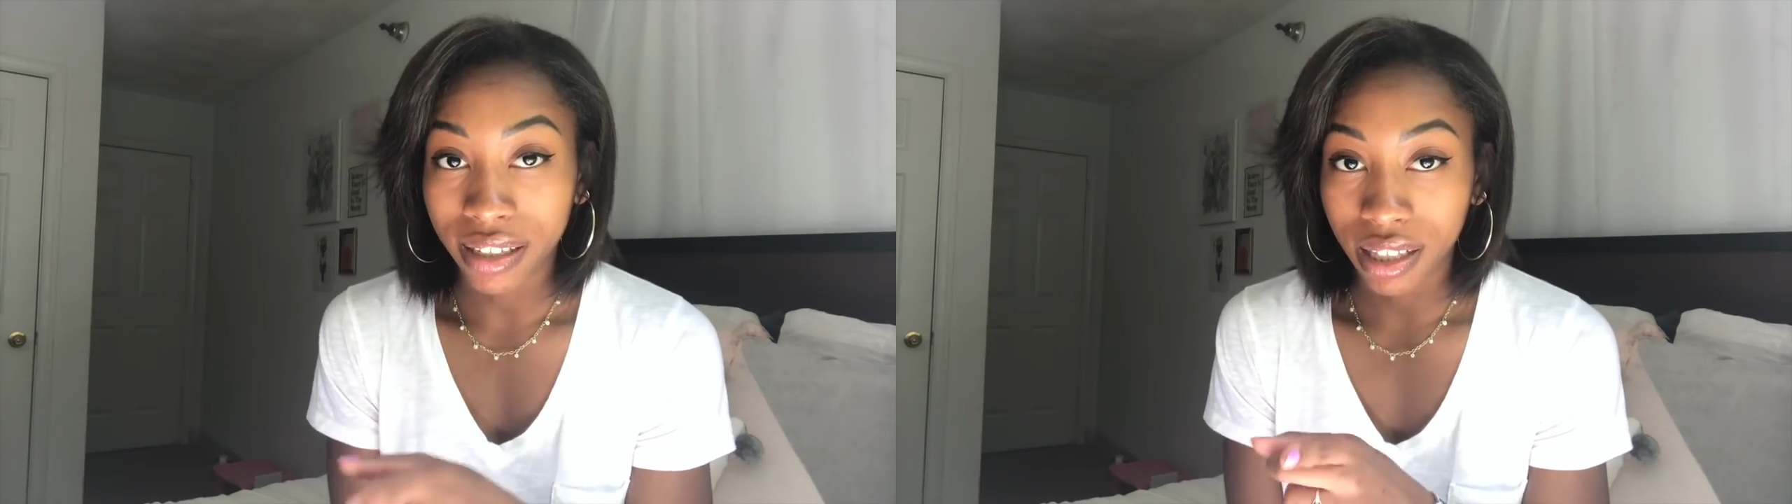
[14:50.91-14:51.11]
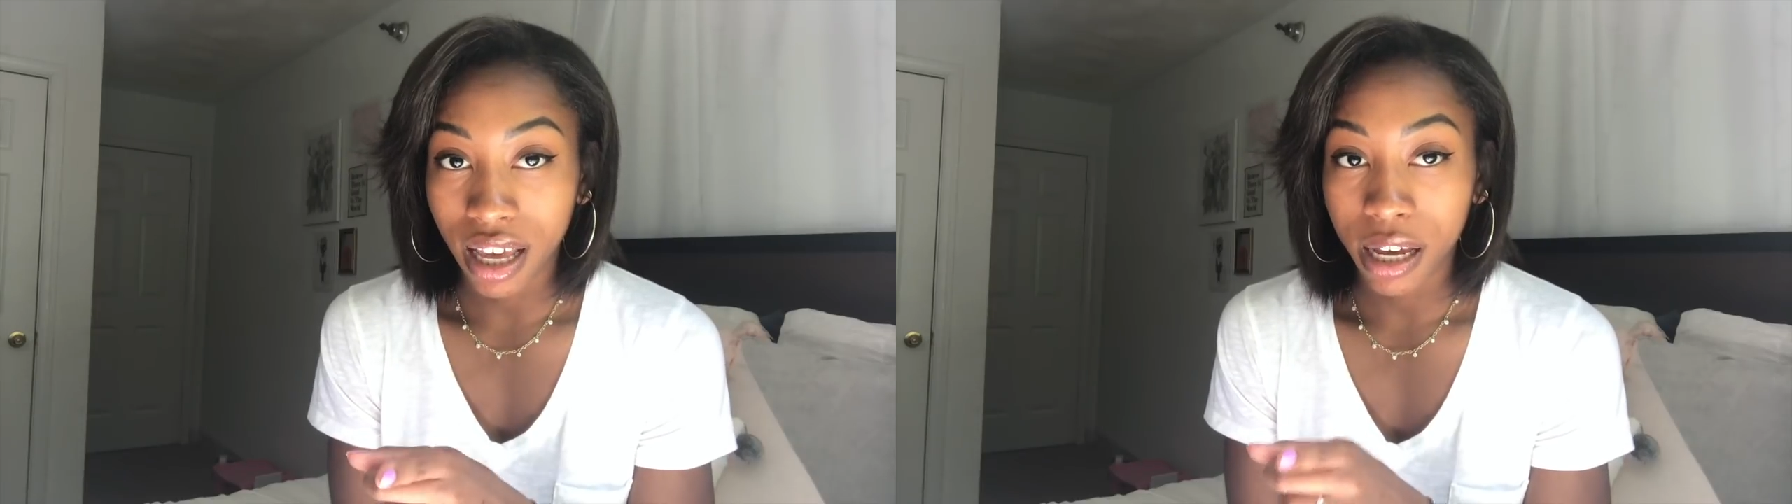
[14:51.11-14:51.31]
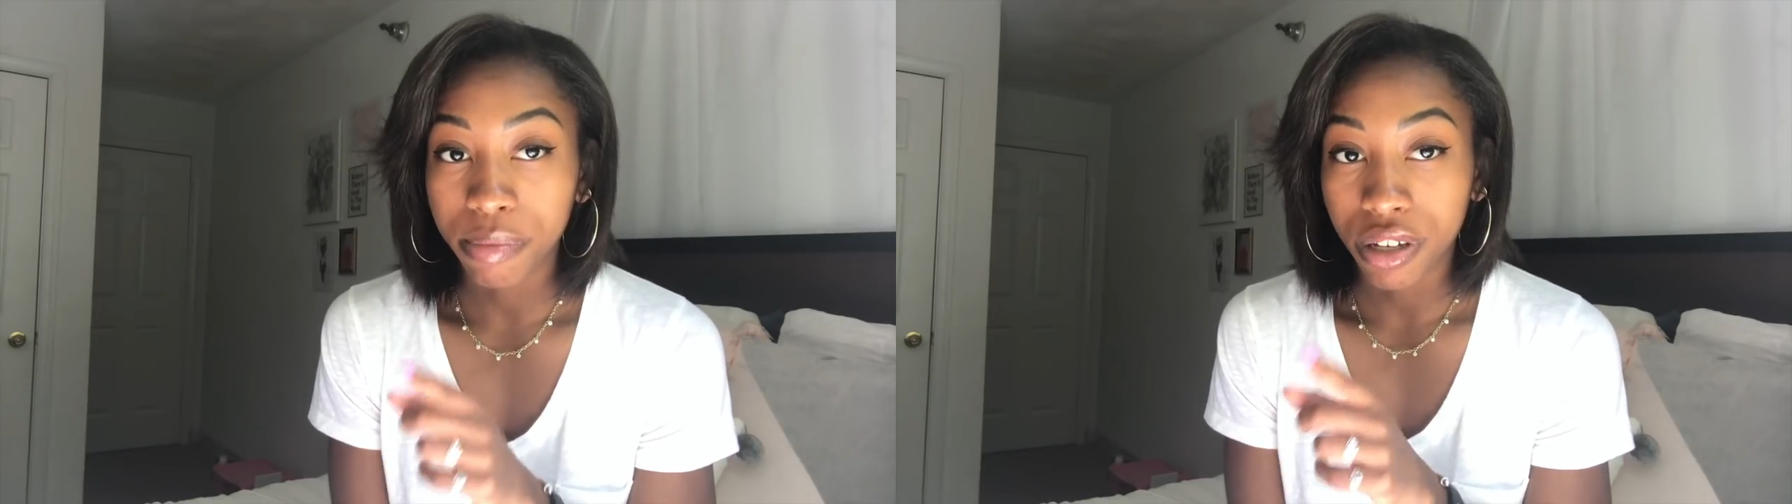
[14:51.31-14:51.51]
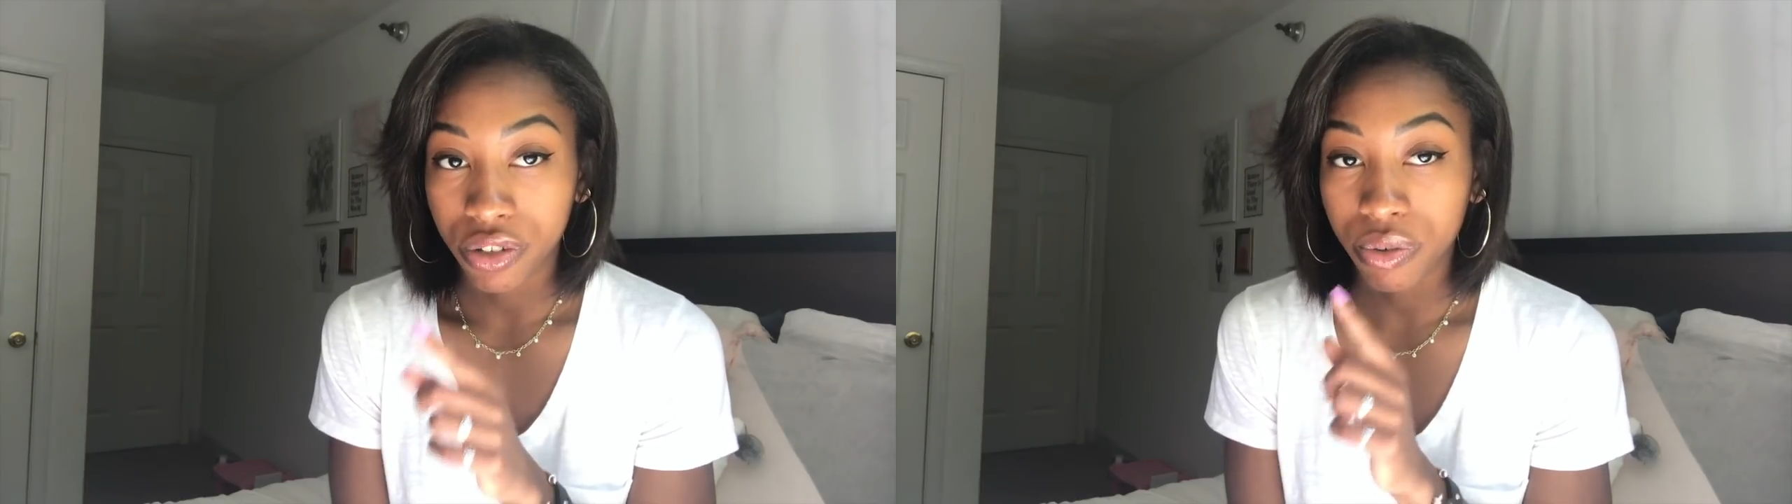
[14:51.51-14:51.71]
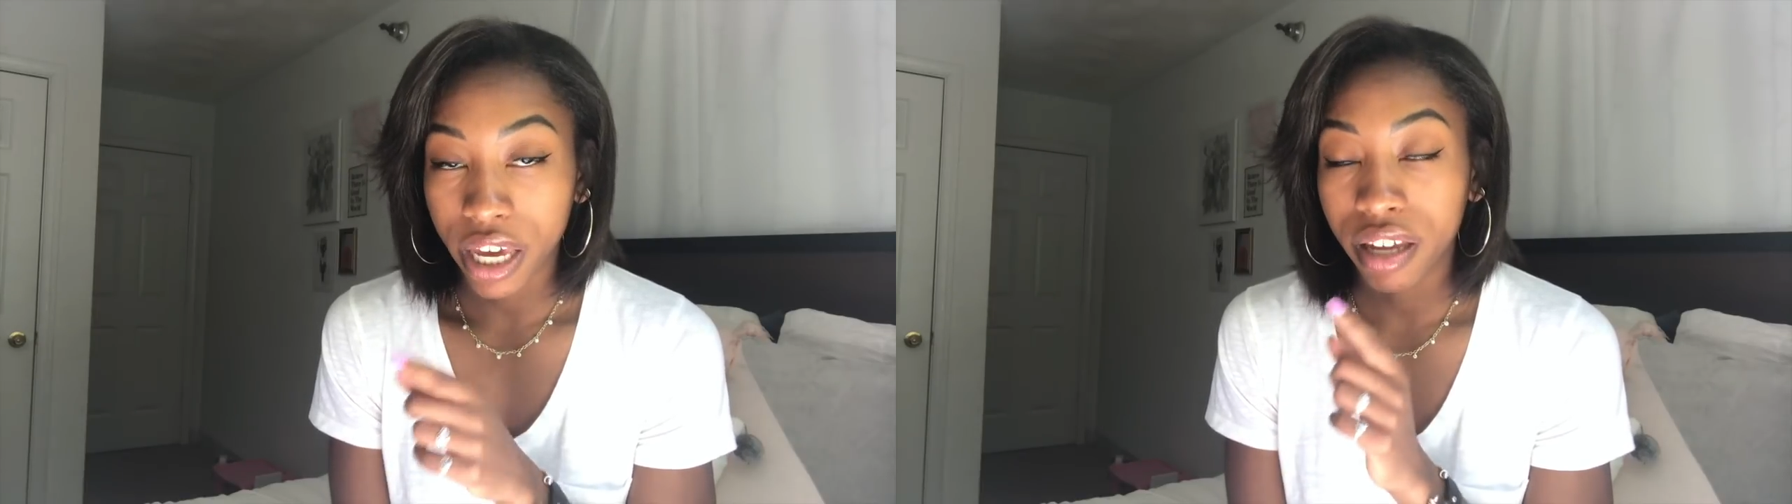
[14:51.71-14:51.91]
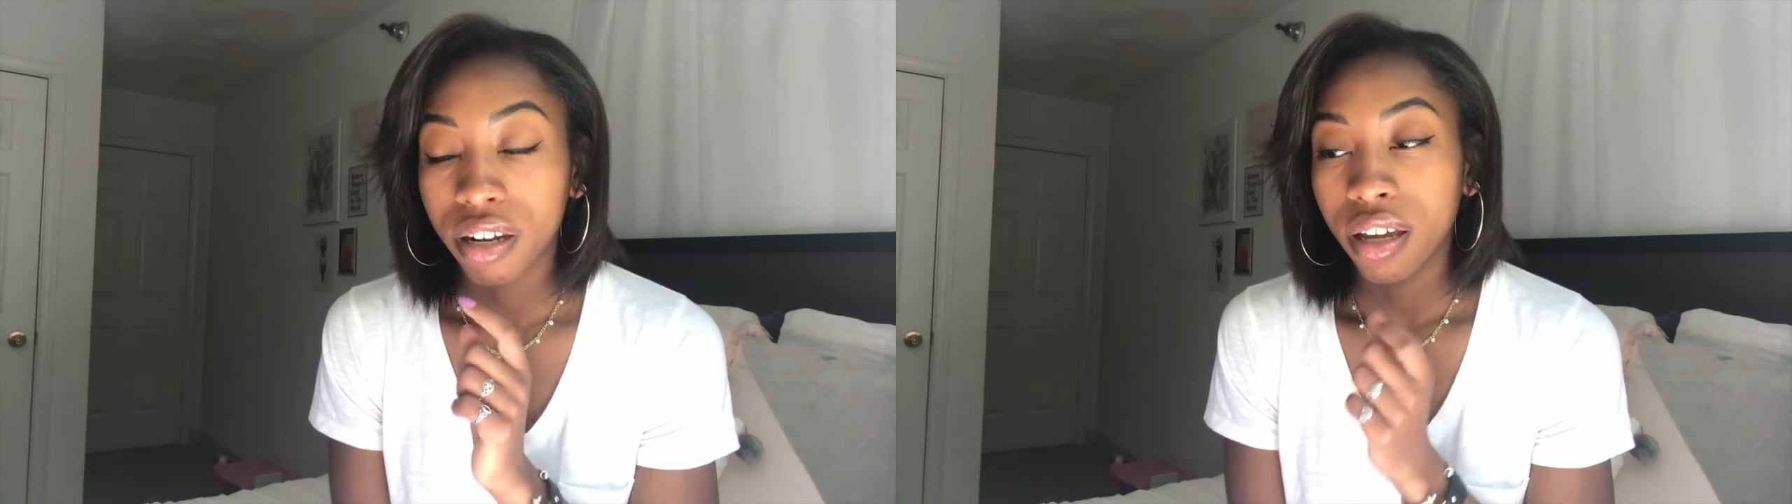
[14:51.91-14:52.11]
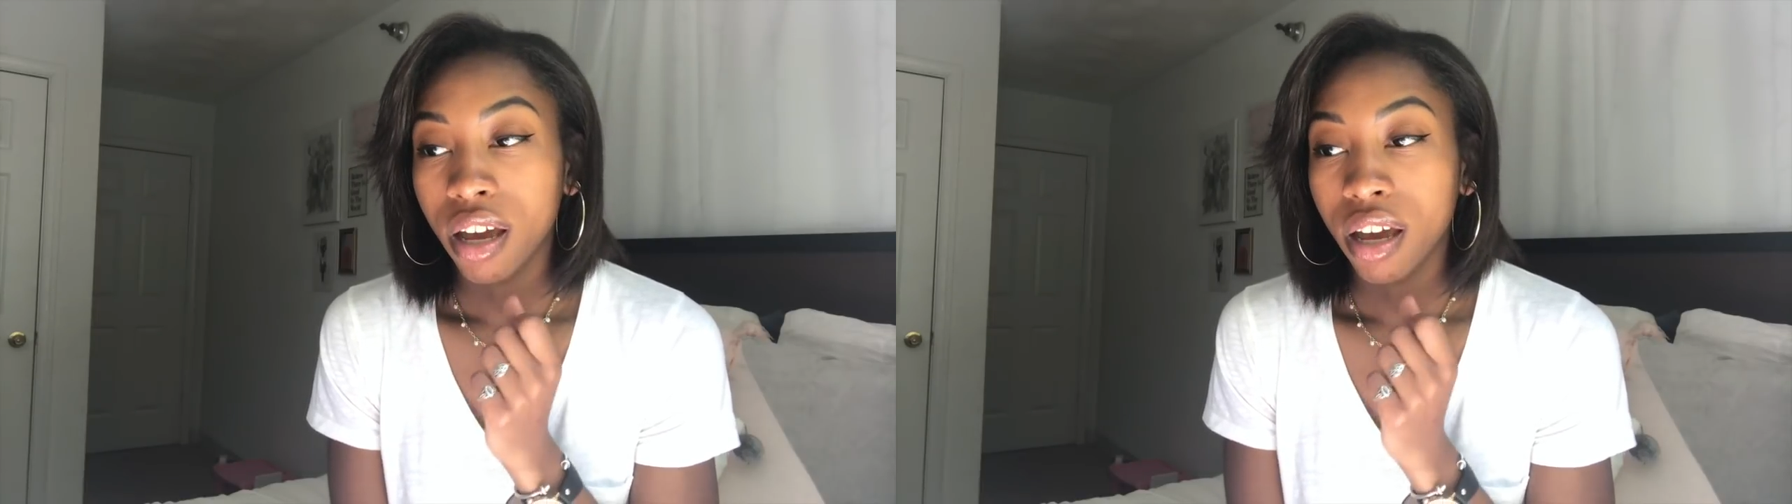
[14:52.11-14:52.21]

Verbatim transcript: that's a lie because you can.